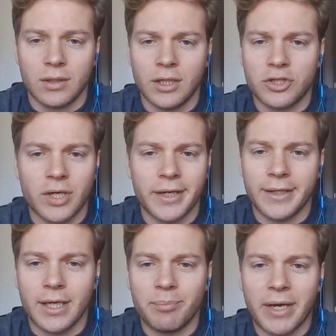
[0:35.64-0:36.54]
gonna try
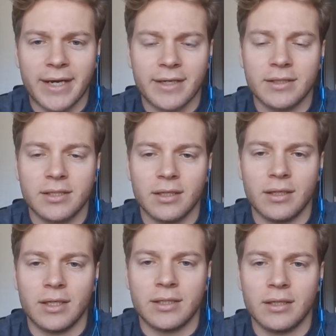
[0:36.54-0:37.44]
to get back into
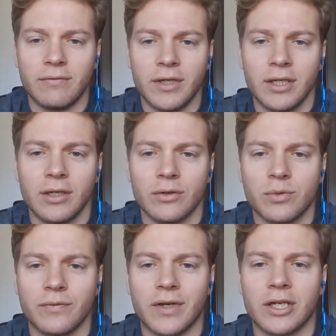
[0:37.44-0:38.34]
the videos.
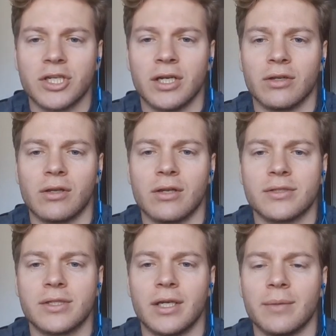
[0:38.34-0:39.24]
We've got a channel all
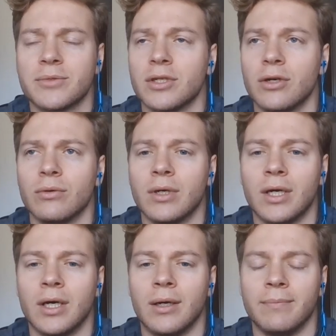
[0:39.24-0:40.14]
set up, so
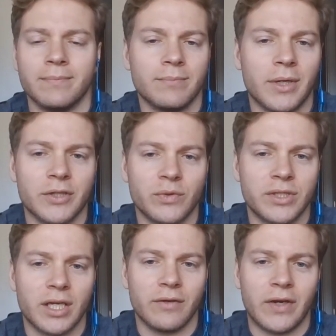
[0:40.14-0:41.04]
might as well
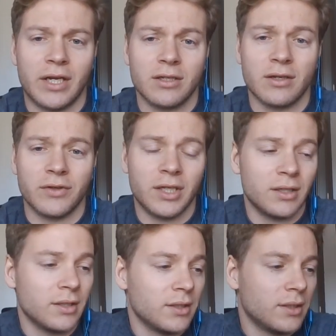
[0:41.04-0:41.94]
take advantage of it.
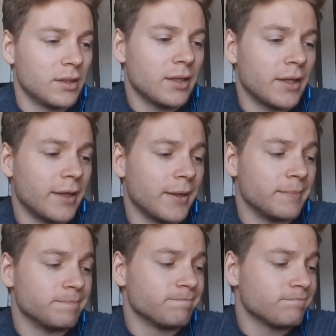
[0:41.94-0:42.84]
I
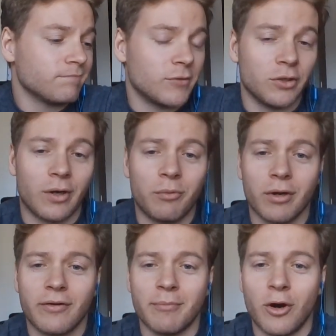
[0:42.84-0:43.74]

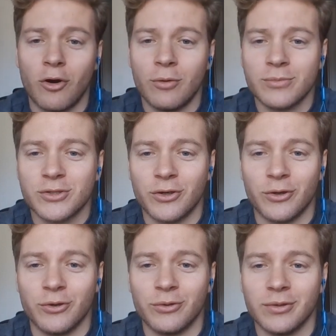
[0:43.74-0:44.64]
work from home,
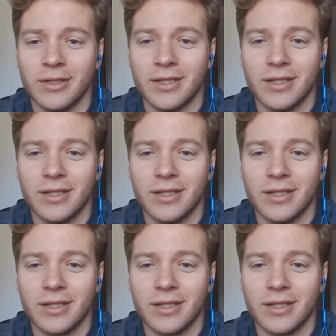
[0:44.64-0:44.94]
so